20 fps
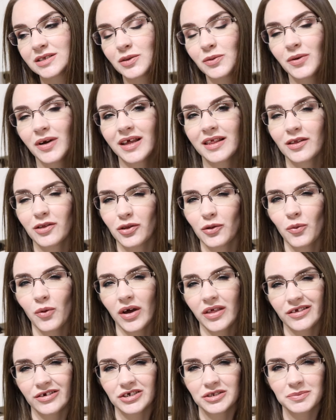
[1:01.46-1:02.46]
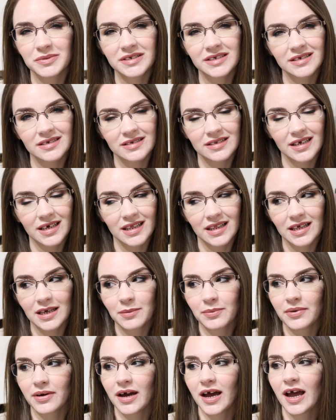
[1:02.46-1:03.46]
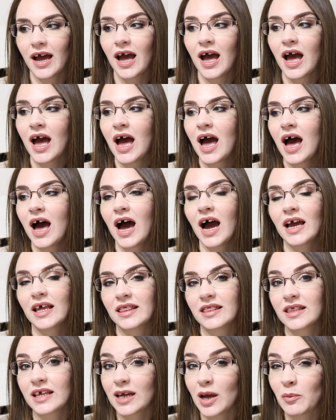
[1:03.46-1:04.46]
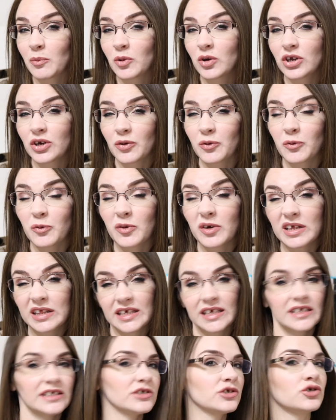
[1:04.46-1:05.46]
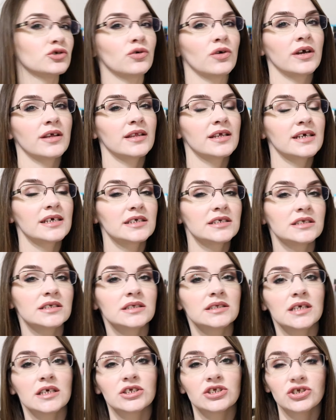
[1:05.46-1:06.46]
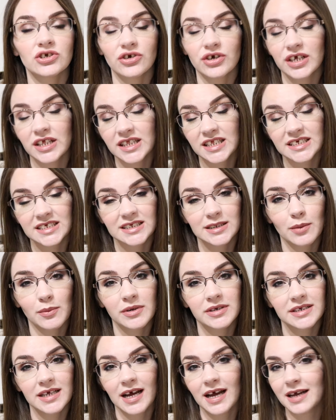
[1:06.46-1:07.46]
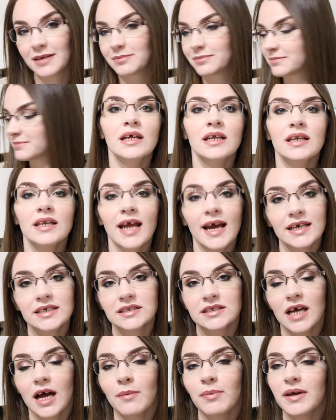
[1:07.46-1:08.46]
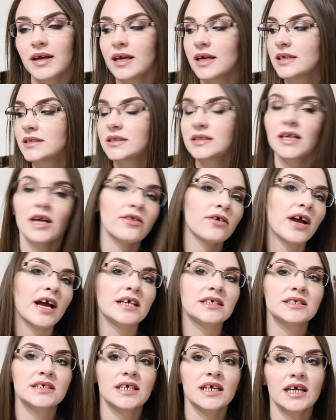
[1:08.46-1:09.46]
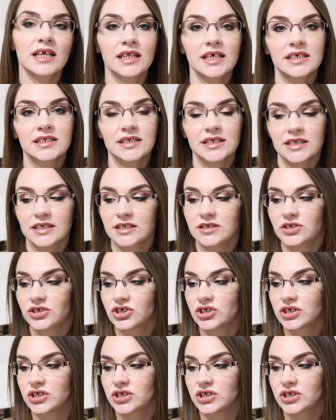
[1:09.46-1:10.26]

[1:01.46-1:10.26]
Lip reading: of the way that the weather's been here lately, but I think I'm gonna really enjoy this during the summertime. Next up is another Essie, and this is